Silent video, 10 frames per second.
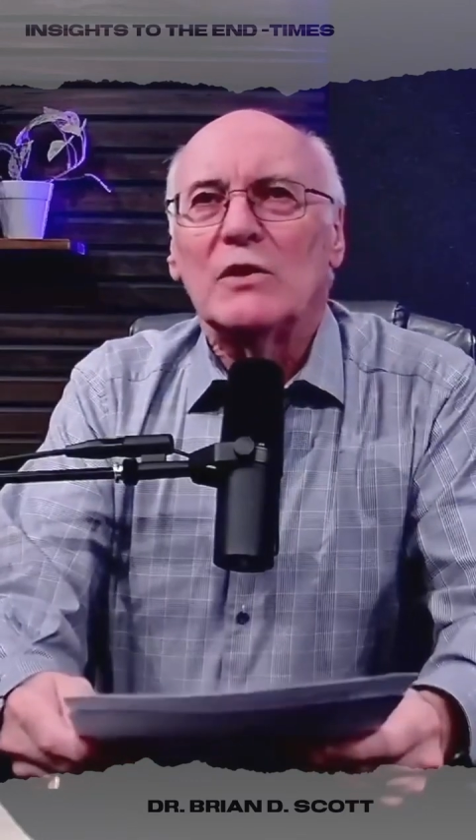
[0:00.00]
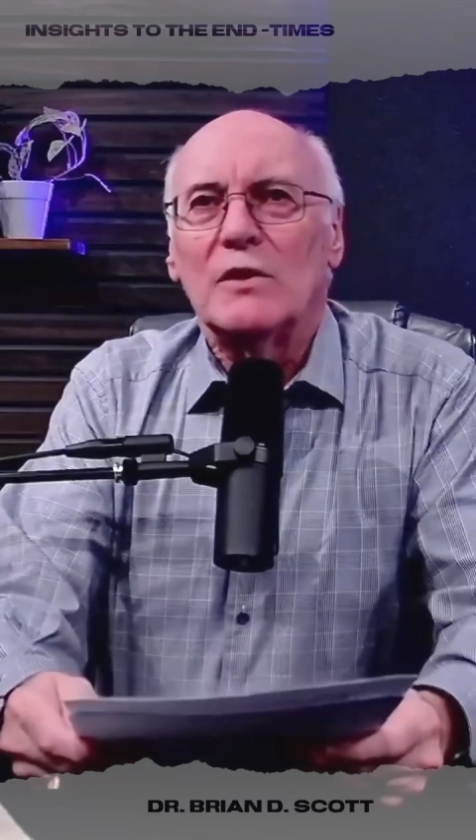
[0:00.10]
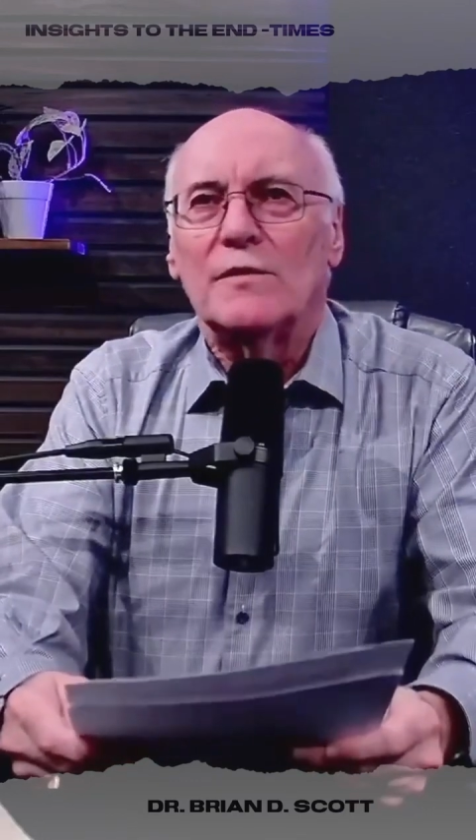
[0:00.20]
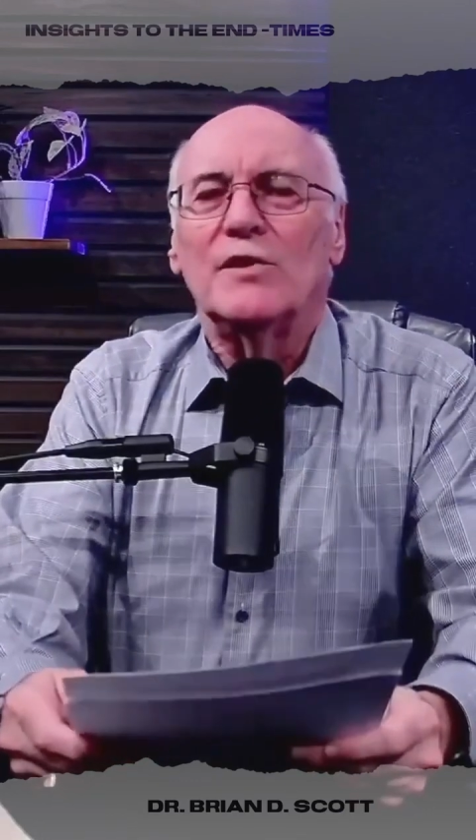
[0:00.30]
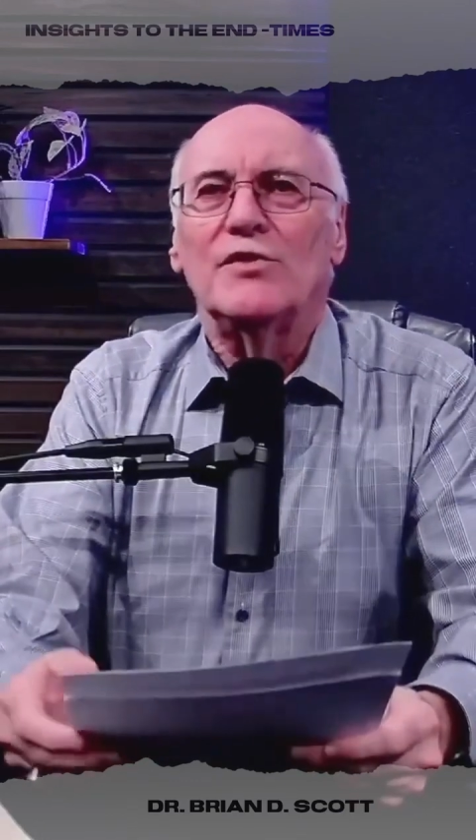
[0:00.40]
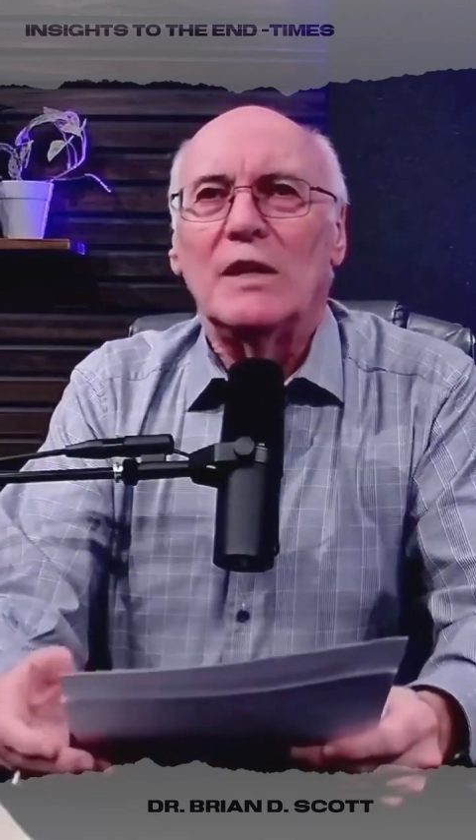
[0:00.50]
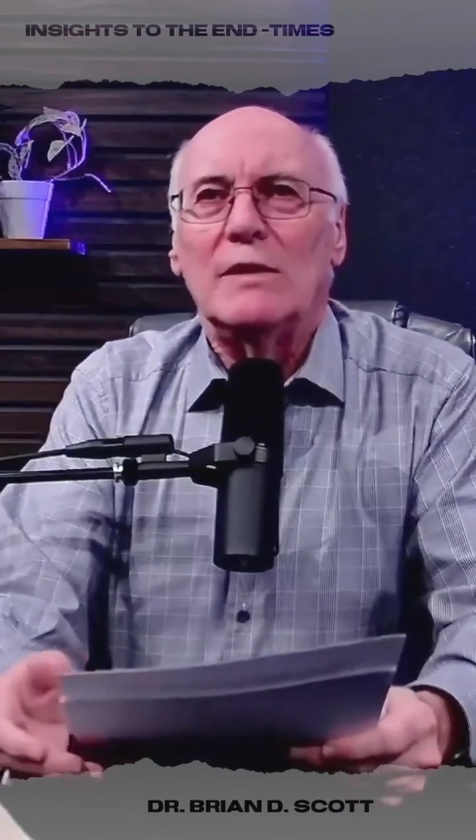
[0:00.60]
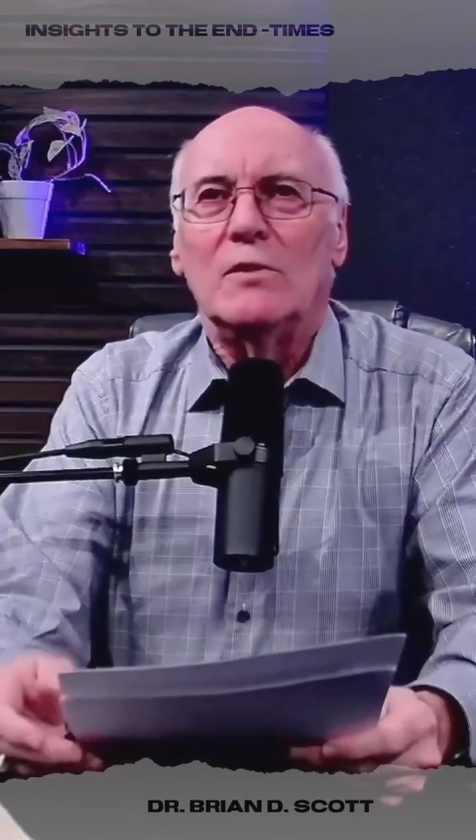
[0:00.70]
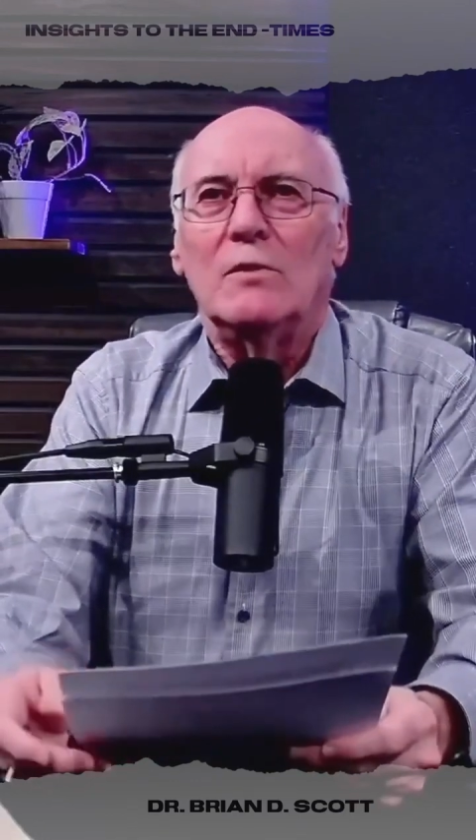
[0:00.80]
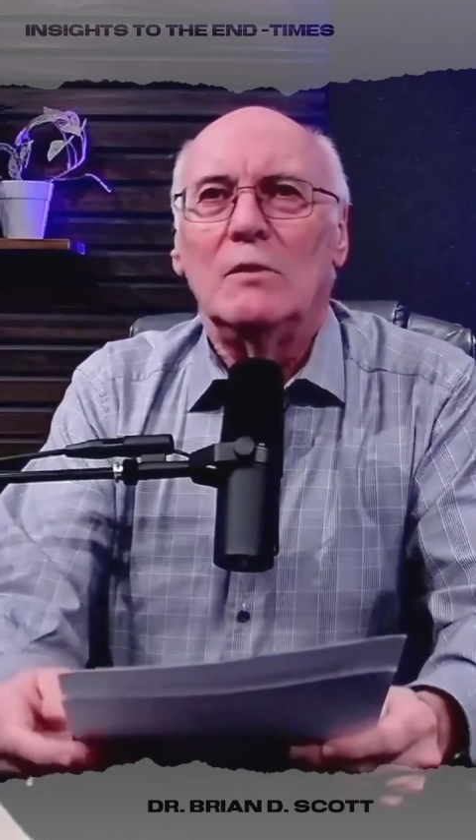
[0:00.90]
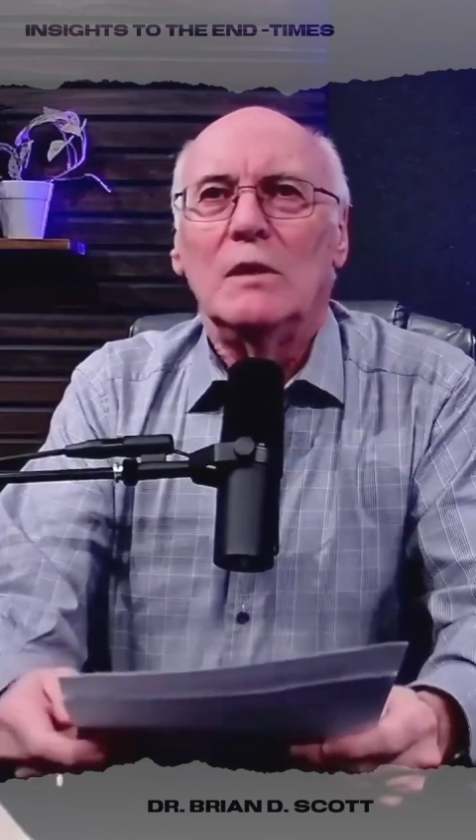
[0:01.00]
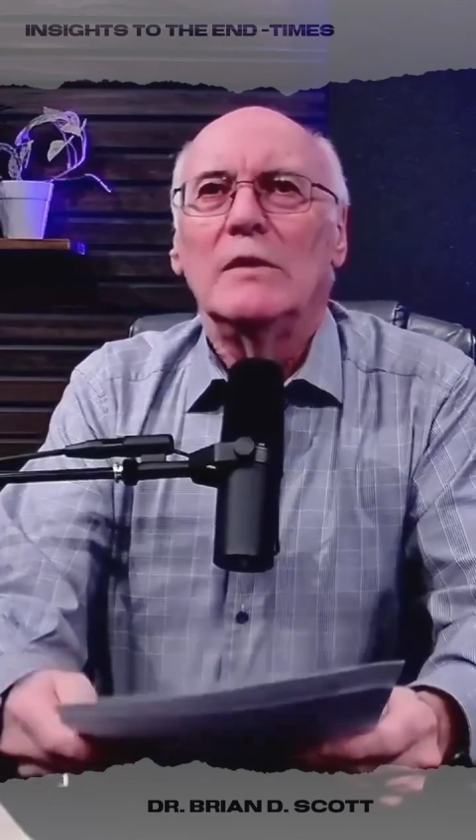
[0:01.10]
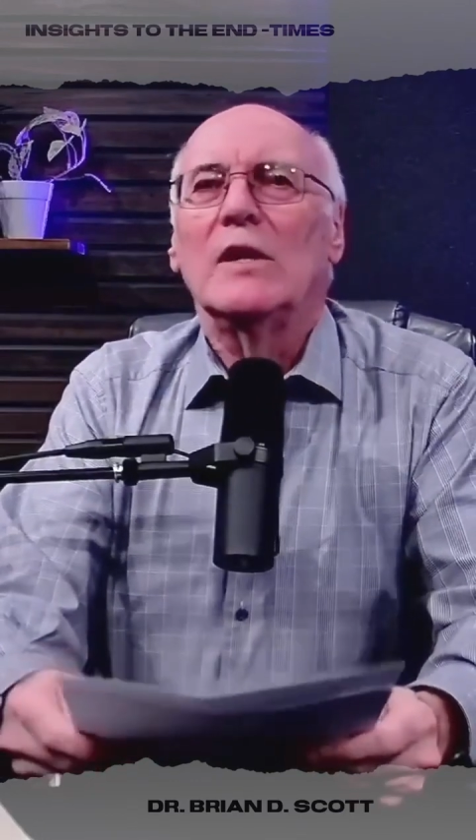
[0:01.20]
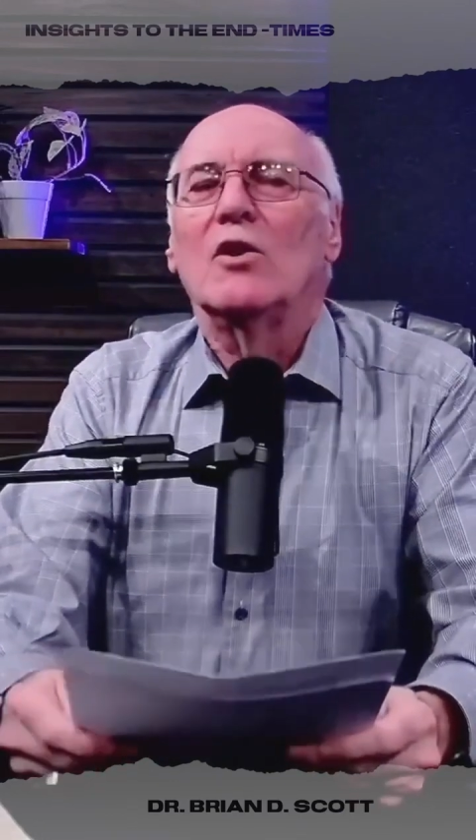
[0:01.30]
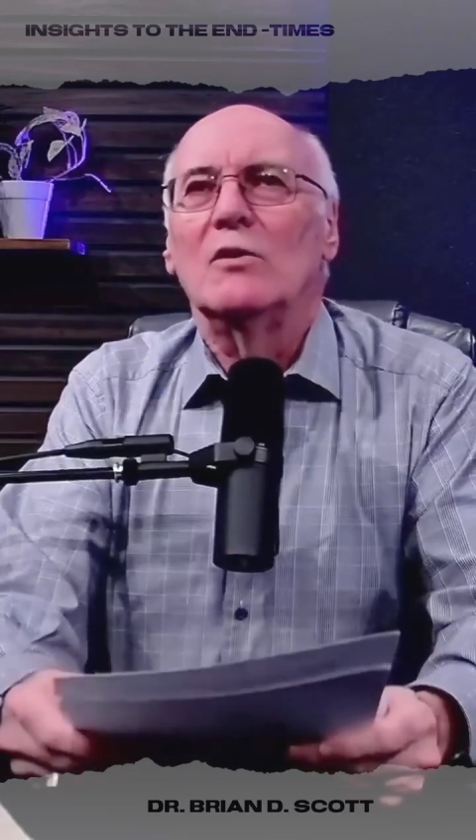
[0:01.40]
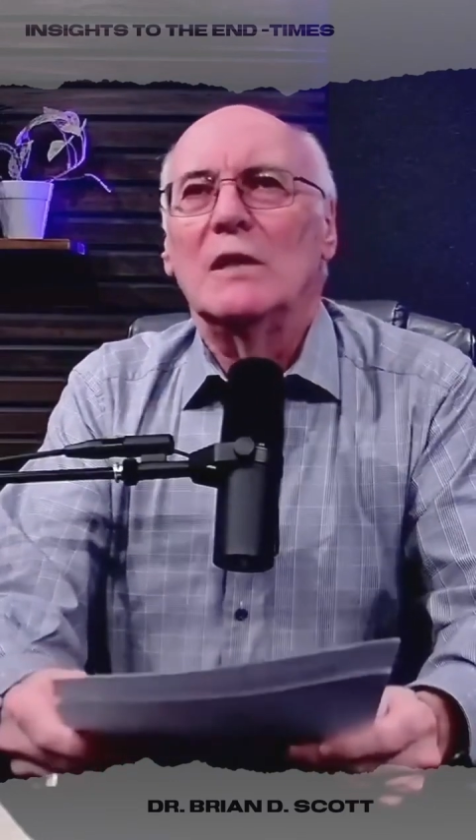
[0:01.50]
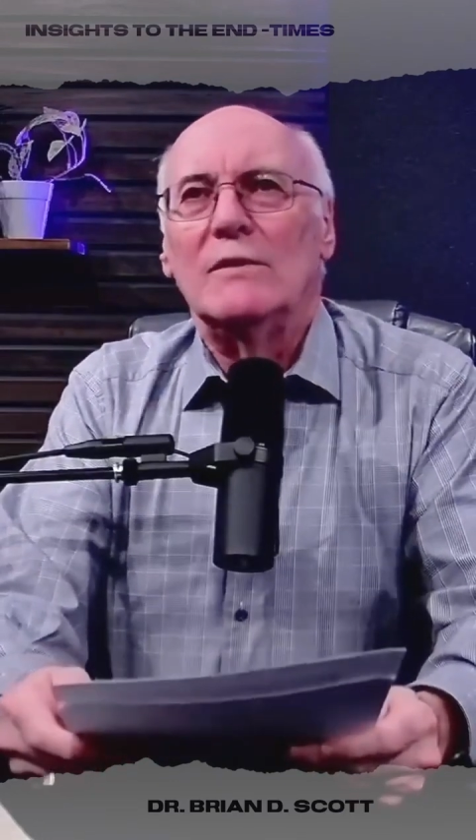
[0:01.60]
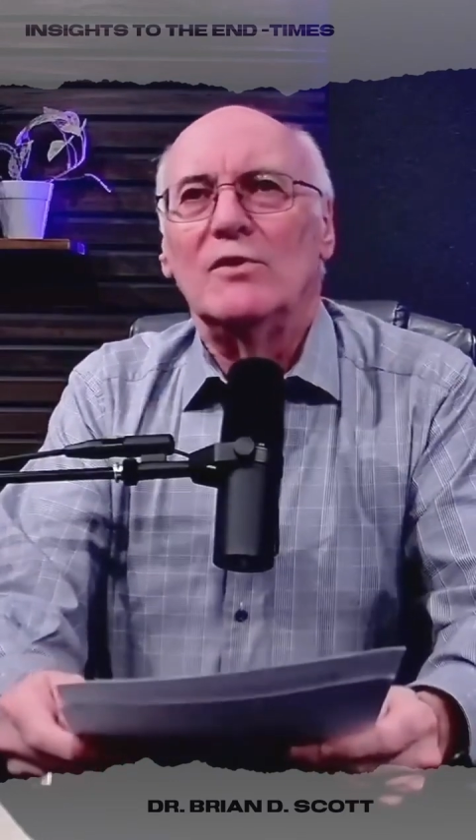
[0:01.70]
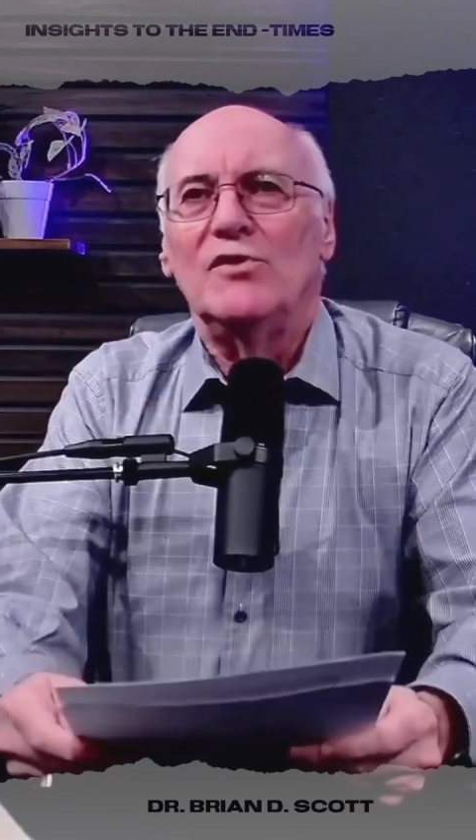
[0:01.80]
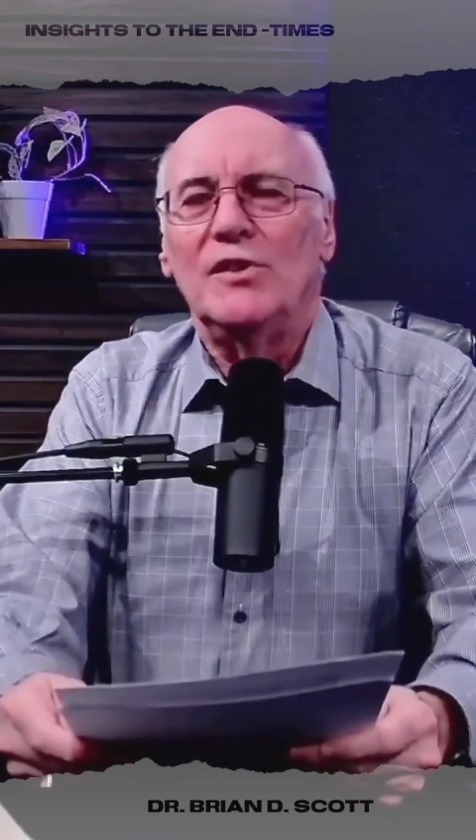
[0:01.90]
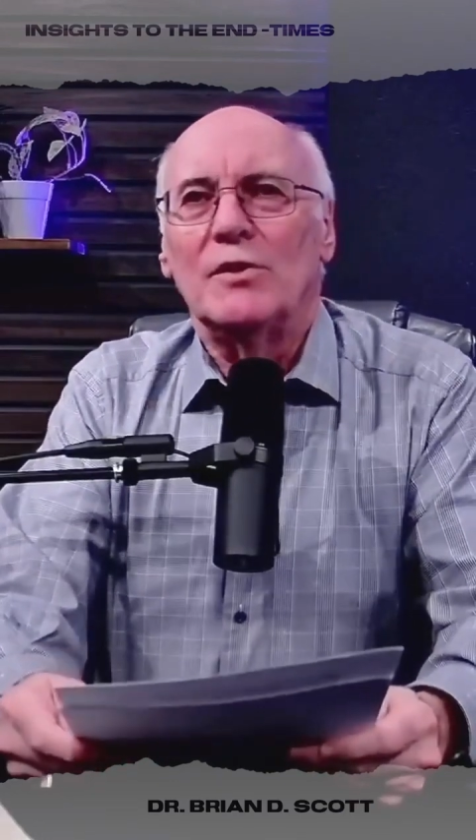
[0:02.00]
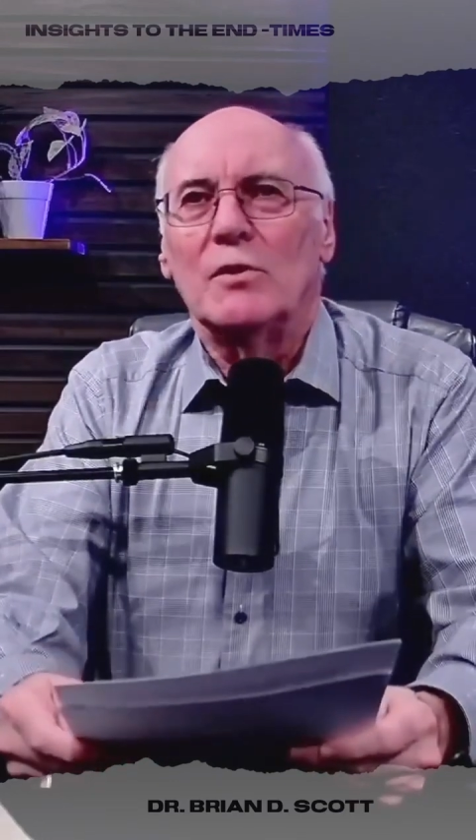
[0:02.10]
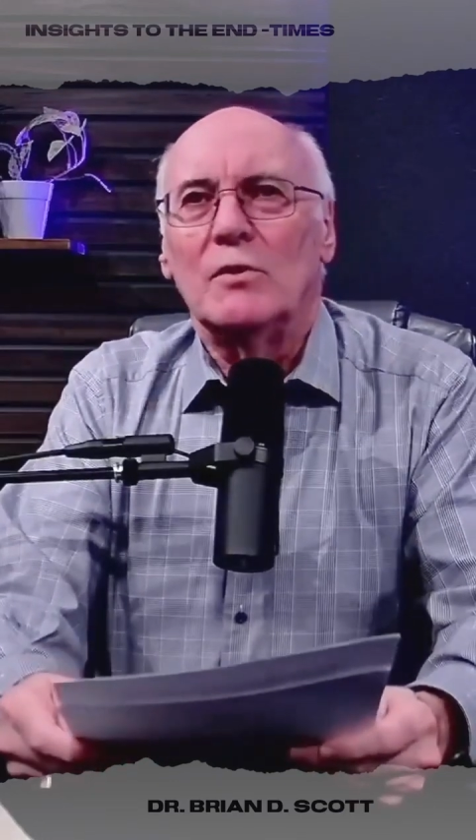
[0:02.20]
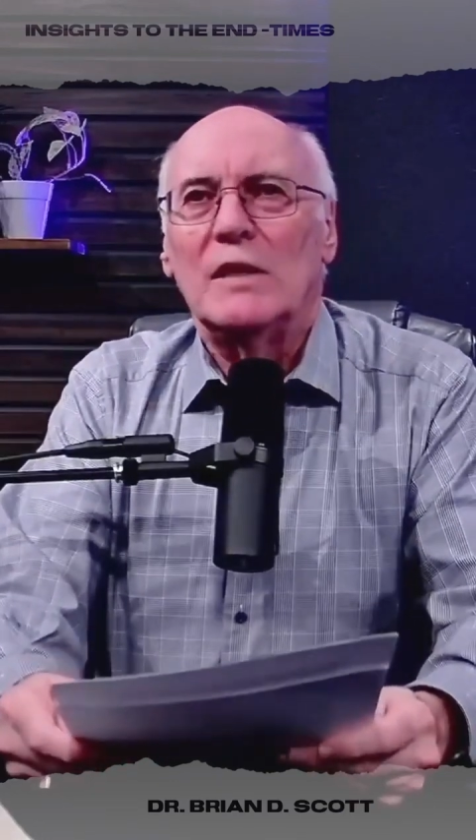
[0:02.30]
The first level, they call it level 0.